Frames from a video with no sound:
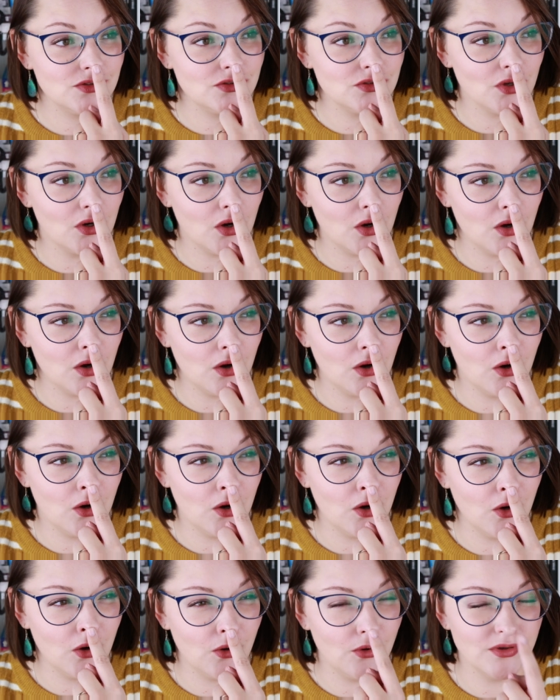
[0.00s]

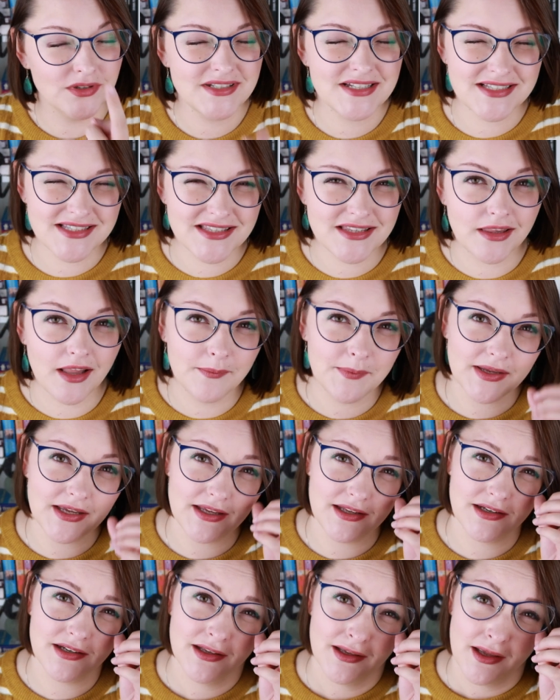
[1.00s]
So,
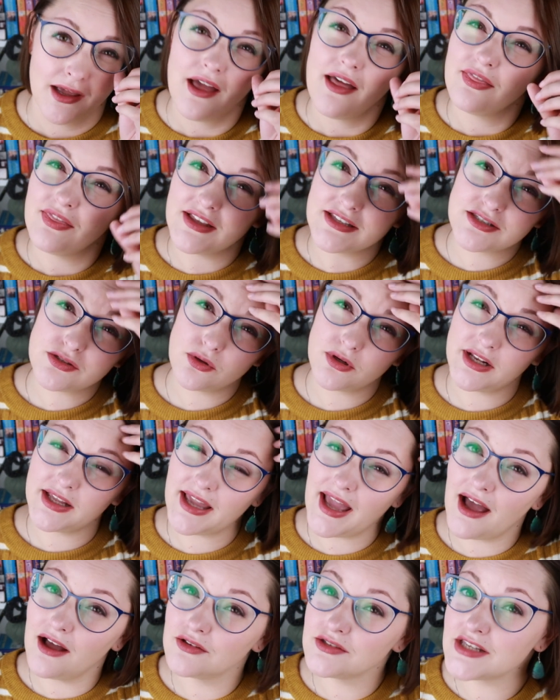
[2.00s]
that sort of
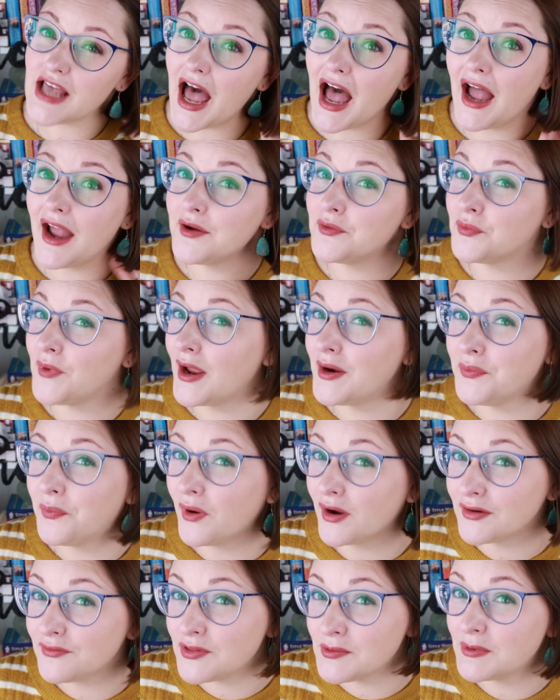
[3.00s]
counts. I read
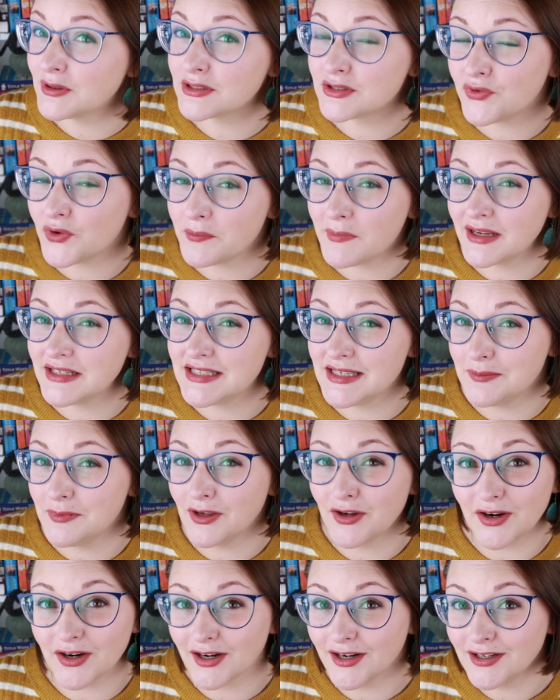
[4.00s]
one of the books from my
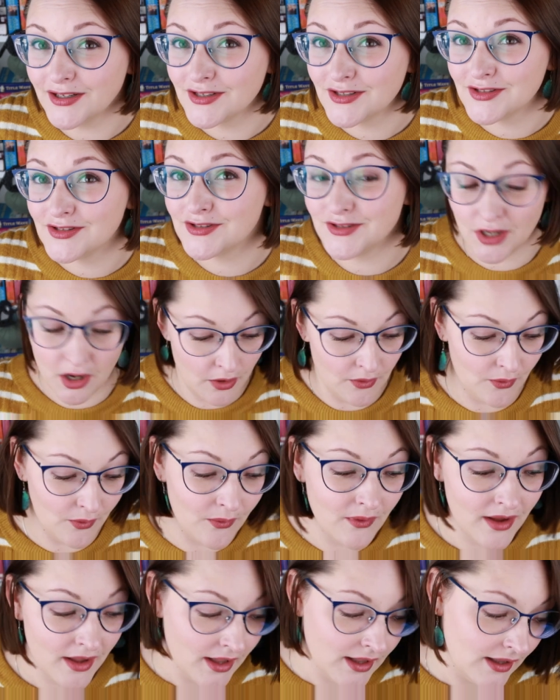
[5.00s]
TBR.
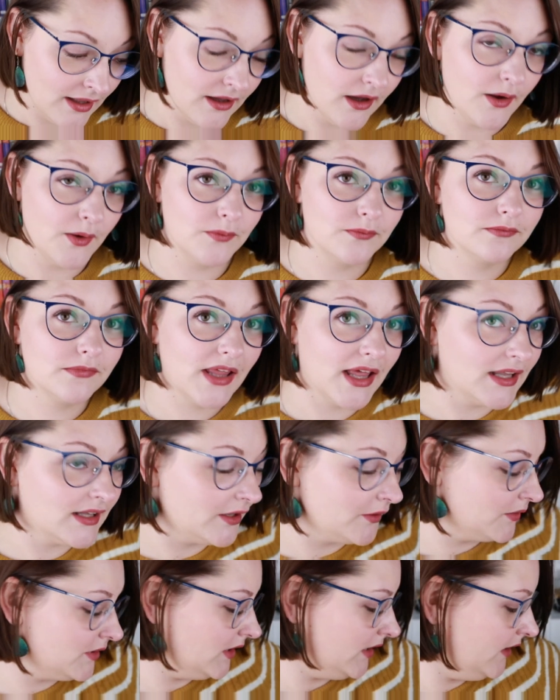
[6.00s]
So, oh,
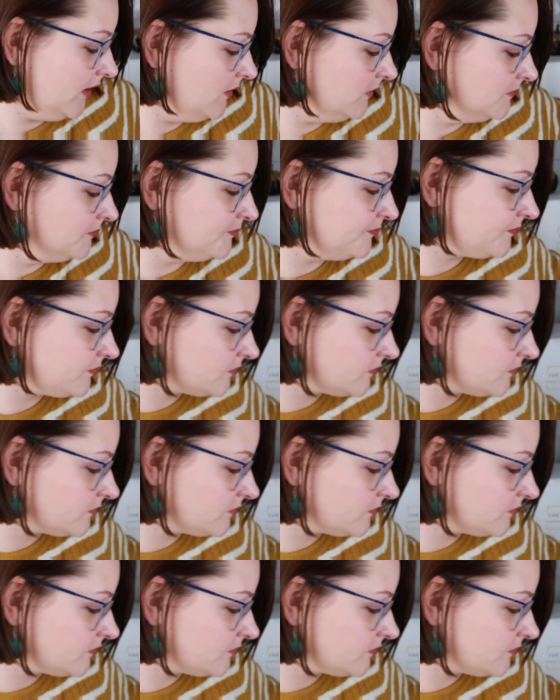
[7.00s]
hello, Cleo.